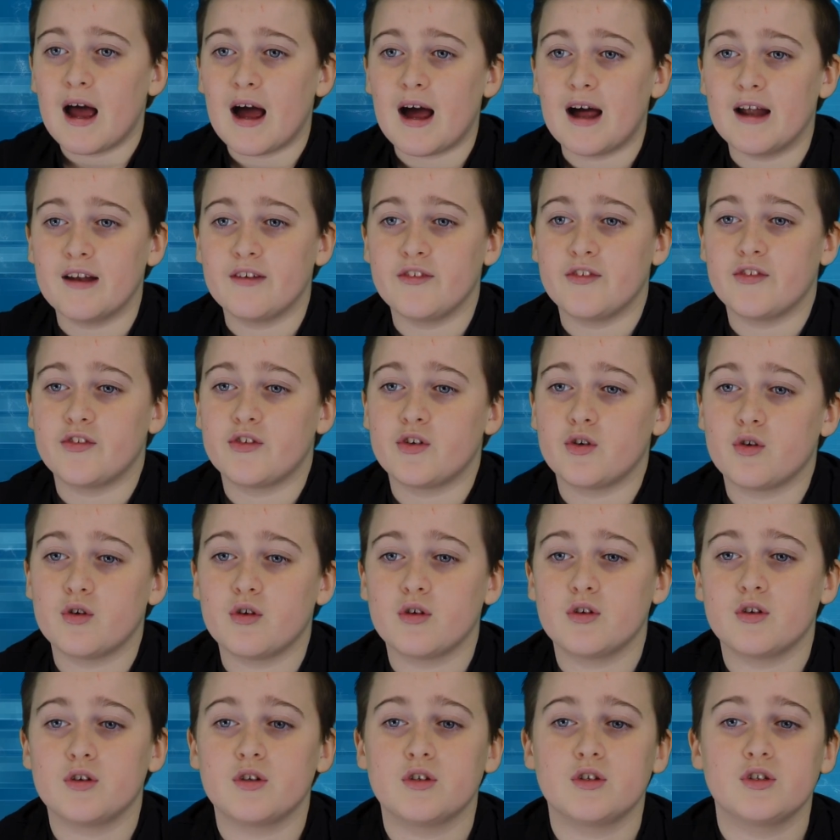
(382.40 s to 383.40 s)
and
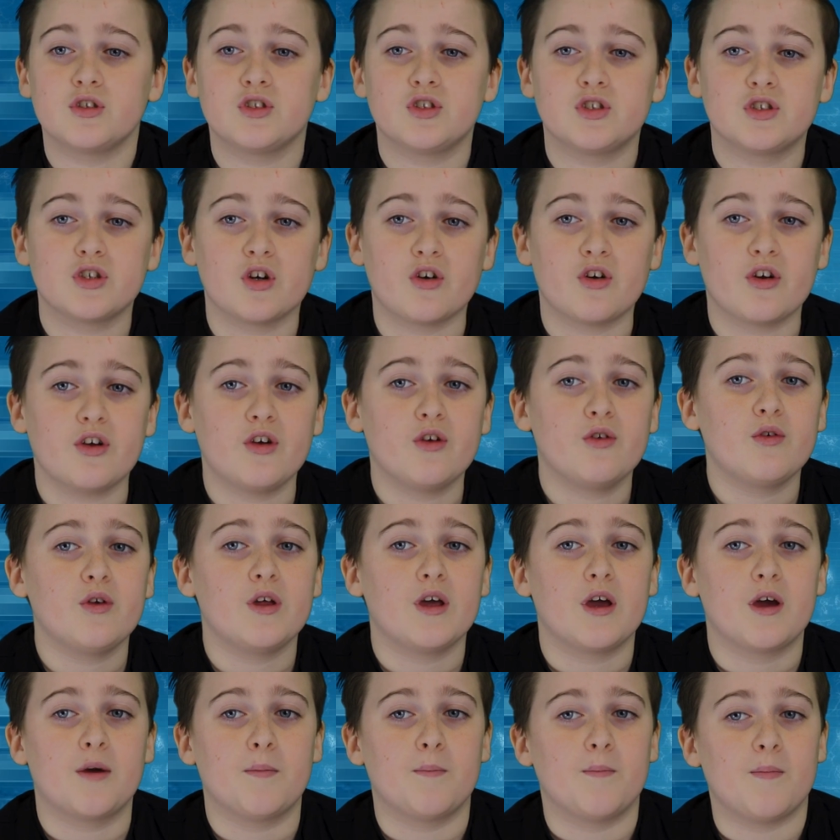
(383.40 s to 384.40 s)

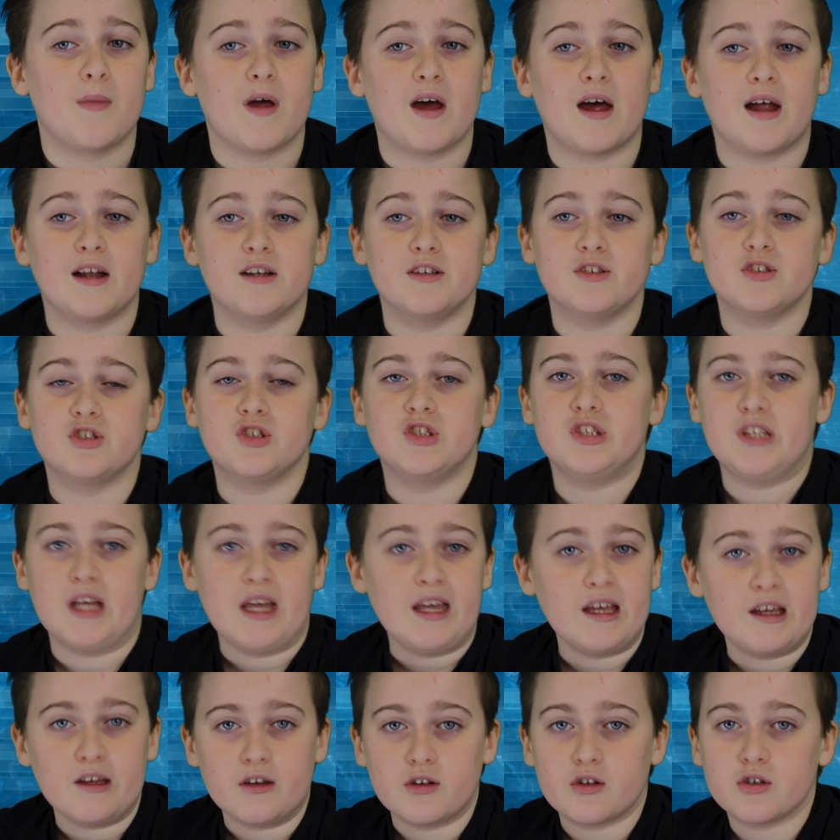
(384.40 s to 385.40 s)
selenium and
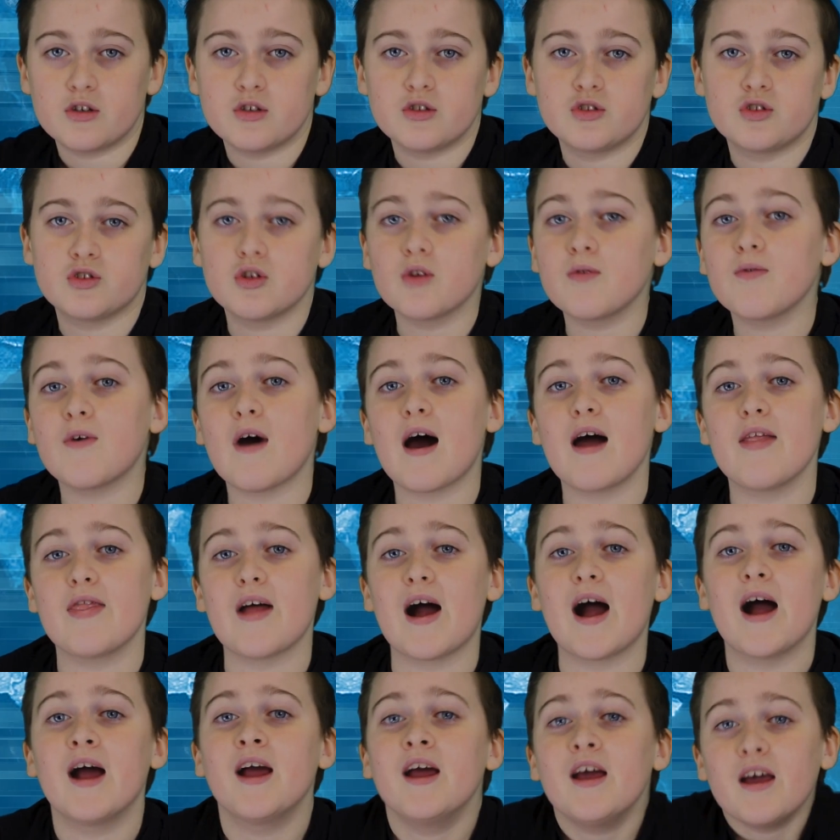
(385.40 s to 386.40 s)
zinc, stuff like
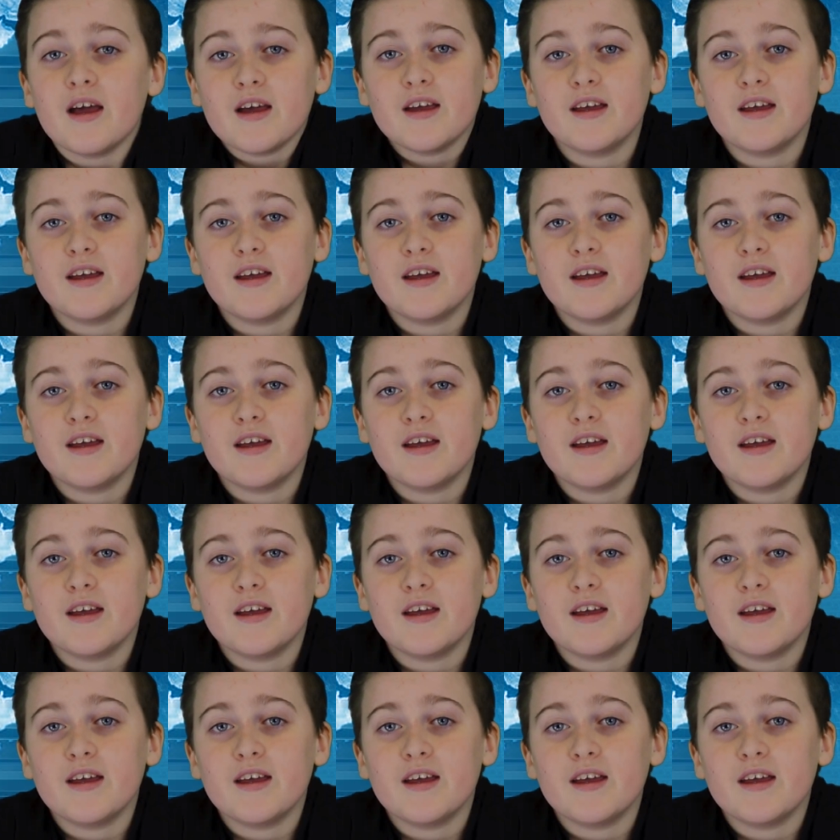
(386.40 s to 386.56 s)
that.